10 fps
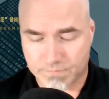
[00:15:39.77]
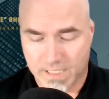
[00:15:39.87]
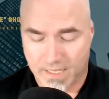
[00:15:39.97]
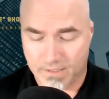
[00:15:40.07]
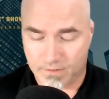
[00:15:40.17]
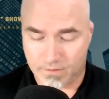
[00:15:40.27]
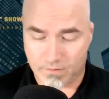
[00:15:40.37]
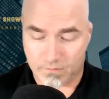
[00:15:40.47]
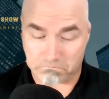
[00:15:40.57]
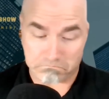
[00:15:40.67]
that
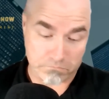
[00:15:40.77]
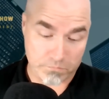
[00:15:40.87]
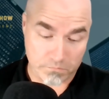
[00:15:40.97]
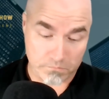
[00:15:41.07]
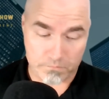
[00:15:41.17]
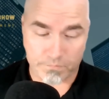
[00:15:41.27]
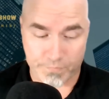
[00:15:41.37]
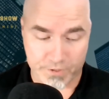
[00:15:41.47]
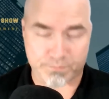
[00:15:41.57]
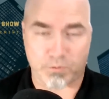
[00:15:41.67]

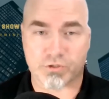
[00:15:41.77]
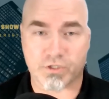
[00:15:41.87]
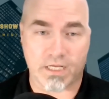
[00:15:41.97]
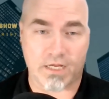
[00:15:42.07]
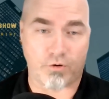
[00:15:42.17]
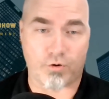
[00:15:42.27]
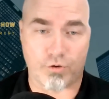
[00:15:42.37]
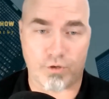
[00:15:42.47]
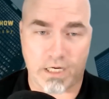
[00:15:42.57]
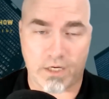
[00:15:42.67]
this person had
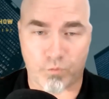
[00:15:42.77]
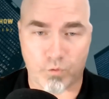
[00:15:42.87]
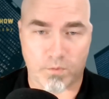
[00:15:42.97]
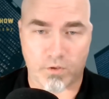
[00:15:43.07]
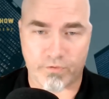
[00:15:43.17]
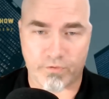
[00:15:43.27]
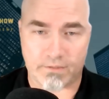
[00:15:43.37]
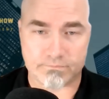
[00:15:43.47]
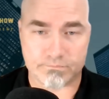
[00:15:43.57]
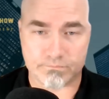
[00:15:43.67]
heard a rumor
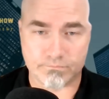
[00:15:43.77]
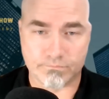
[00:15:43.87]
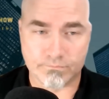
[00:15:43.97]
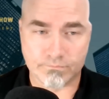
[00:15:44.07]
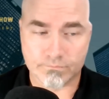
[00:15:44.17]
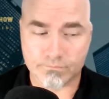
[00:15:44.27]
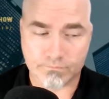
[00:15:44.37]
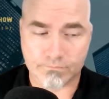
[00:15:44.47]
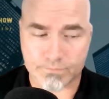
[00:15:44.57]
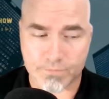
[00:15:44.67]
that
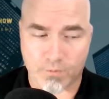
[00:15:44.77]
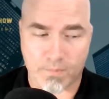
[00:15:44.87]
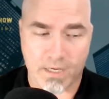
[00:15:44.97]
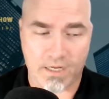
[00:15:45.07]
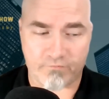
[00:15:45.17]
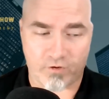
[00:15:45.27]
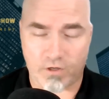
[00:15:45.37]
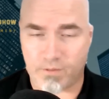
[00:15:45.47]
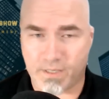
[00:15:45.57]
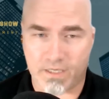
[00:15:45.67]
there may have
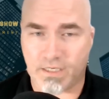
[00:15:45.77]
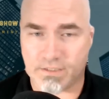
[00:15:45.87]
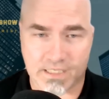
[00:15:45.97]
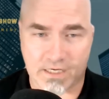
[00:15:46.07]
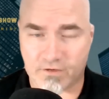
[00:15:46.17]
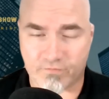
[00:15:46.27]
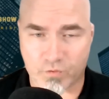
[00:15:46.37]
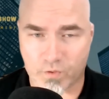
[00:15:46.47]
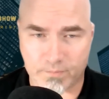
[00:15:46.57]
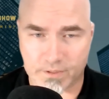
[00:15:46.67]
already been a tentative
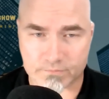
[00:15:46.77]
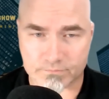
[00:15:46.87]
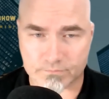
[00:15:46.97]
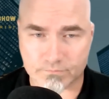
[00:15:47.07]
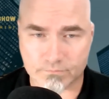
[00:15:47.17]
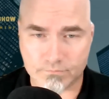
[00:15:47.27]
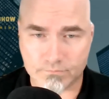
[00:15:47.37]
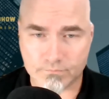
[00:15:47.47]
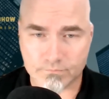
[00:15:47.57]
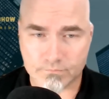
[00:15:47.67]
agreement
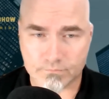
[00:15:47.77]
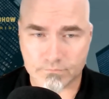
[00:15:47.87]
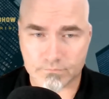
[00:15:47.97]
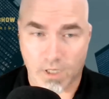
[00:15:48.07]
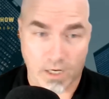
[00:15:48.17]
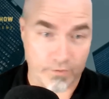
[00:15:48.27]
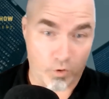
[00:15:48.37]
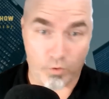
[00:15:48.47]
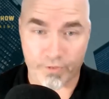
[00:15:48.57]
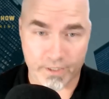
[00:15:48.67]
on the
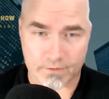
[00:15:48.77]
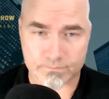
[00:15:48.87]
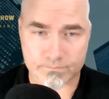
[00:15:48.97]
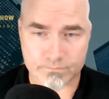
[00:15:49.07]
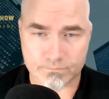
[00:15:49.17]
whole thing.